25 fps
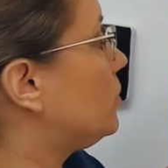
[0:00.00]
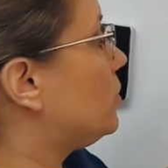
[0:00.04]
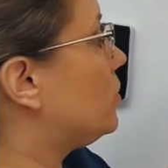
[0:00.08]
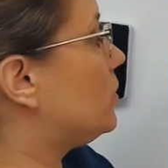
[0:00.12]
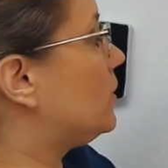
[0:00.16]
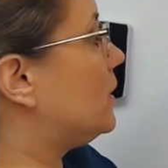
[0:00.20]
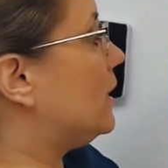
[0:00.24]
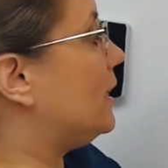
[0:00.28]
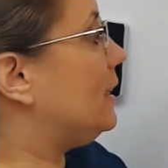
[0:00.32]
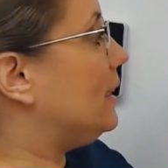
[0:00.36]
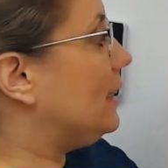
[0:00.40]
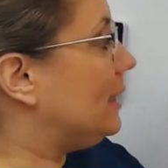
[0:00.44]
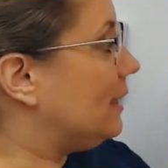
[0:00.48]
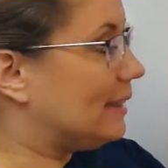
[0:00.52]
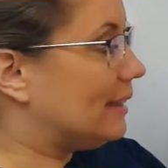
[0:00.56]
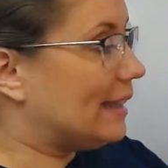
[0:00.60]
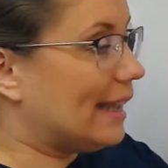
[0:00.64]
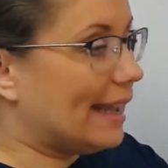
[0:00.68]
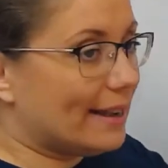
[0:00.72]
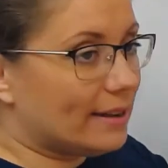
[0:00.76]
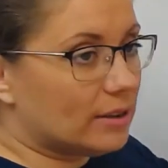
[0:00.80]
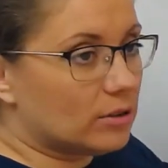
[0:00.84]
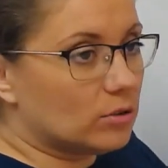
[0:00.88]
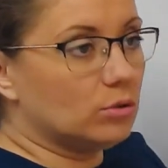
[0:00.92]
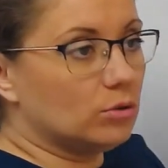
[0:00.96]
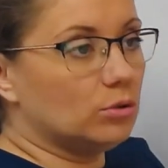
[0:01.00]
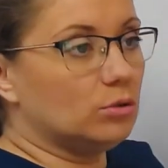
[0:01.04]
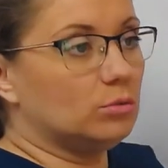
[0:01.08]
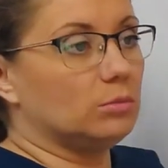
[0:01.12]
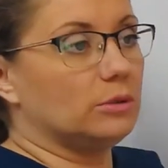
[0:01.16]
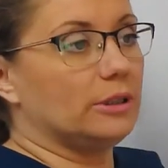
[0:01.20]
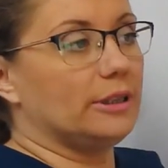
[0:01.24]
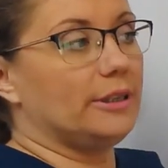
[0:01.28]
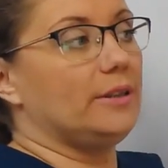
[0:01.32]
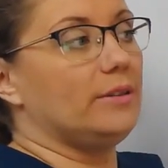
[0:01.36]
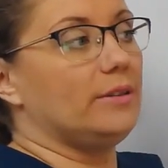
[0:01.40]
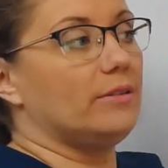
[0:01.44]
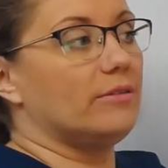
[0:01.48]
to say in a room,
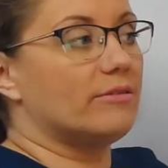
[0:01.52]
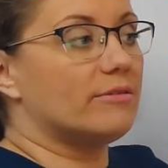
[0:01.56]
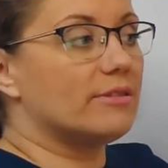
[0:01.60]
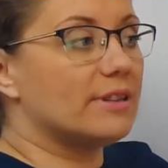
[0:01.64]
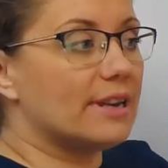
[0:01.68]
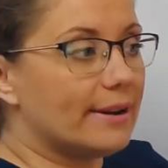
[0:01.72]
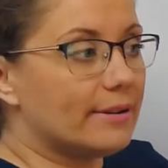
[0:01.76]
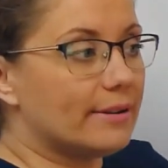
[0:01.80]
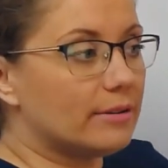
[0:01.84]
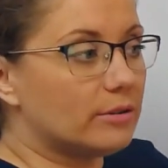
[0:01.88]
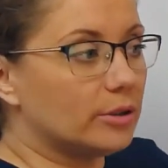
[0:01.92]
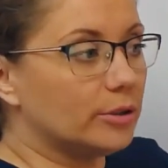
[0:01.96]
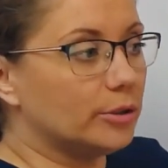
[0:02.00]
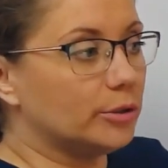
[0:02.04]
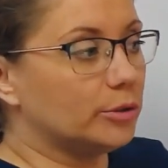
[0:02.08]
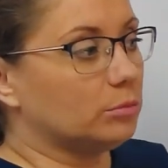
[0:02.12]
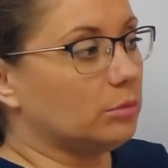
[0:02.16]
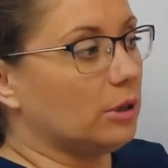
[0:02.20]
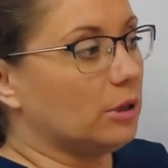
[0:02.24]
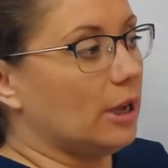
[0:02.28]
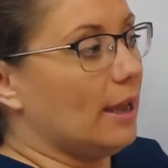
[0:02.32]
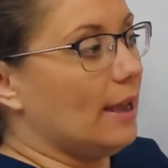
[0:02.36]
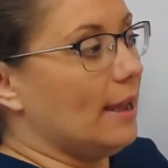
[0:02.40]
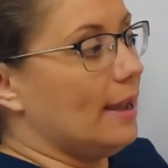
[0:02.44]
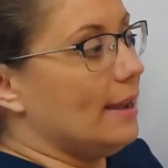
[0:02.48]
in their room,